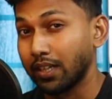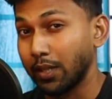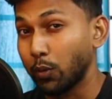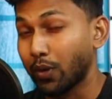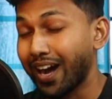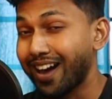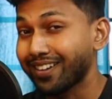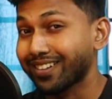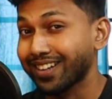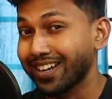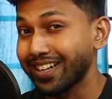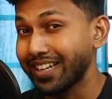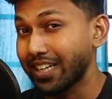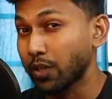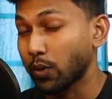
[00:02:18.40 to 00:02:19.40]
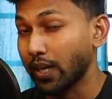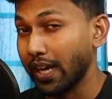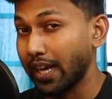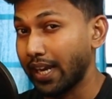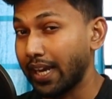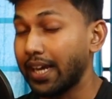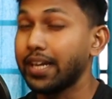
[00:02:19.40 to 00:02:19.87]
you can't run your
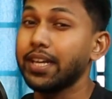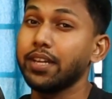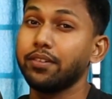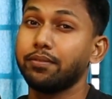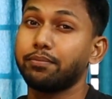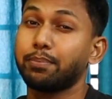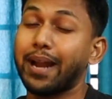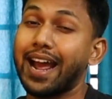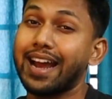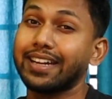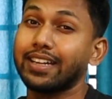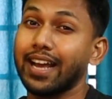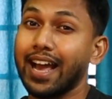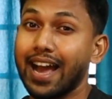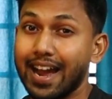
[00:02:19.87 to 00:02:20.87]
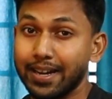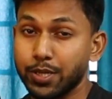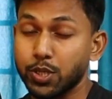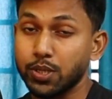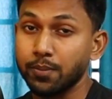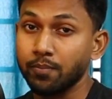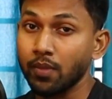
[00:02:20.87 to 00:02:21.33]
any brand
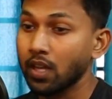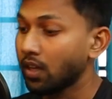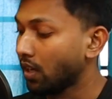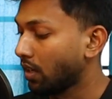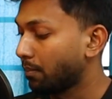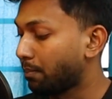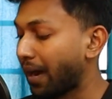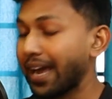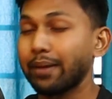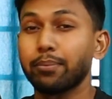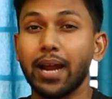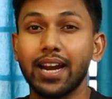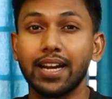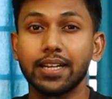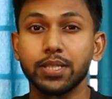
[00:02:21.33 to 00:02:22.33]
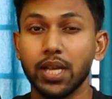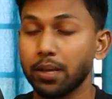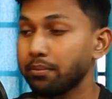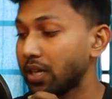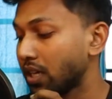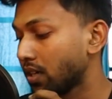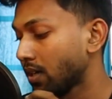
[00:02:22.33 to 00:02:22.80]
ads. By brand ads,
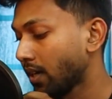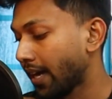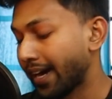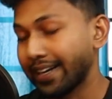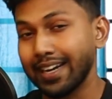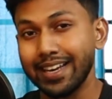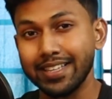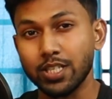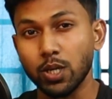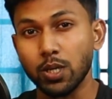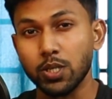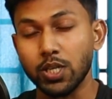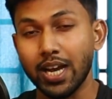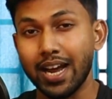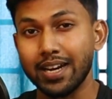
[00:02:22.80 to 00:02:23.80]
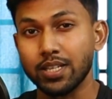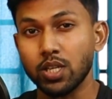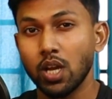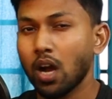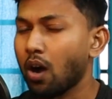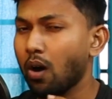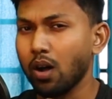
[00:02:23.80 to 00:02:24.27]
I mean headline search ads,
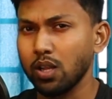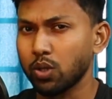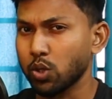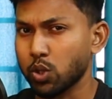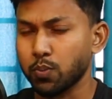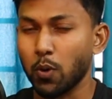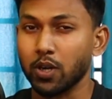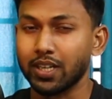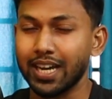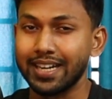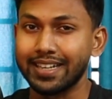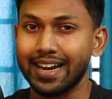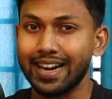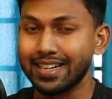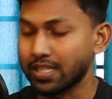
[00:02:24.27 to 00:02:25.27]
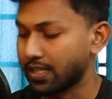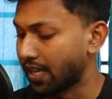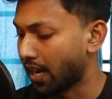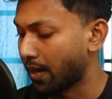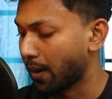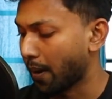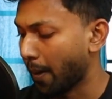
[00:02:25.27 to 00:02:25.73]
all those spotlight ads,
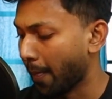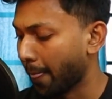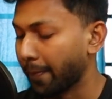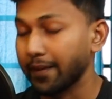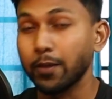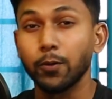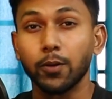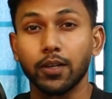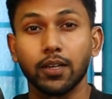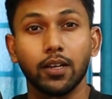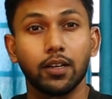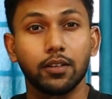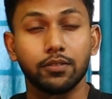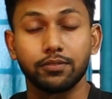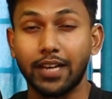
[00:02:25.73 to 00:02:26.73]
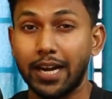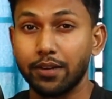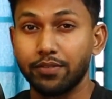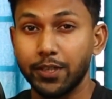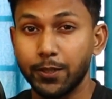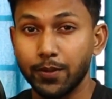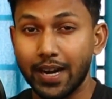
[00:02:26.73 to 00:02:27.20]
then your
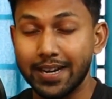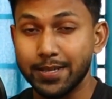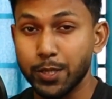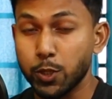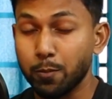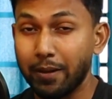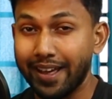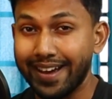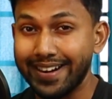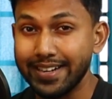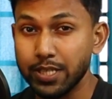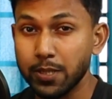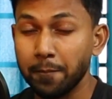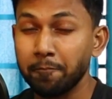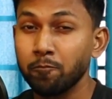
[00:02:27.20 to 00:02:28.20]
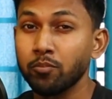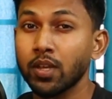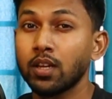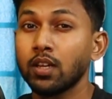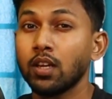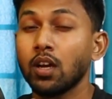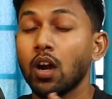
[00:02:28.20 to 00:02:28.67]
brand video ads, display ads
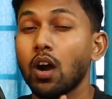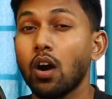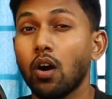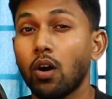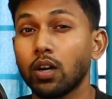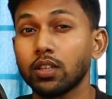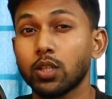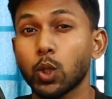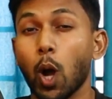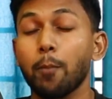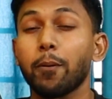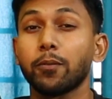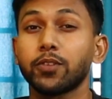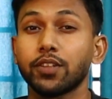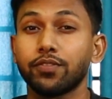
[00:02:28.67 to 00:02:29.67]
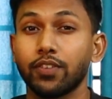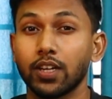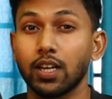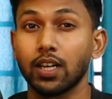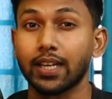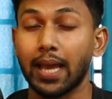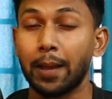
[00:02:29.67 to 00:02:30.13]
on top of the
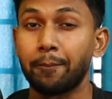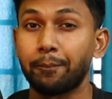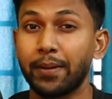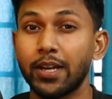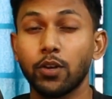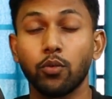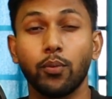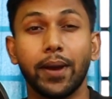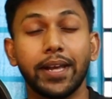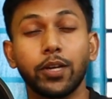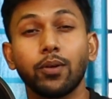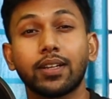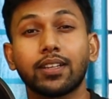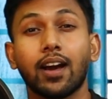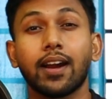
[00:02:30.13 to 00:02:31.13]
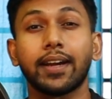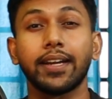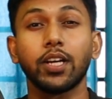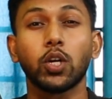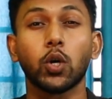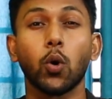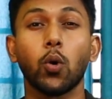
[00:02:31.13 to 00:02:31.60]
funnel campaign where you're
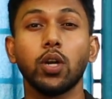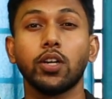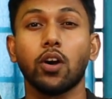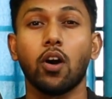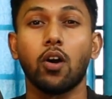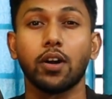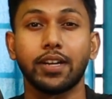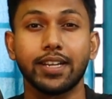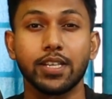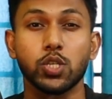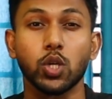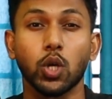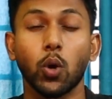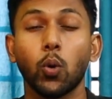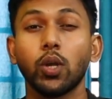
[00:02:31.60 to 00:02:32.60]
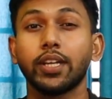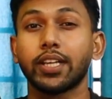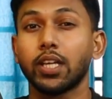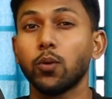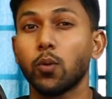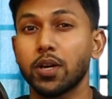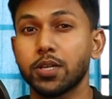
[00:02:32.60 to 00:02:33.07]
targeting cold audience, cold
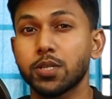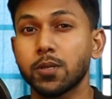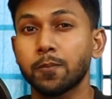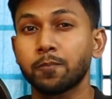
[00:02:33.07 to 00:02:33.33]
keywords.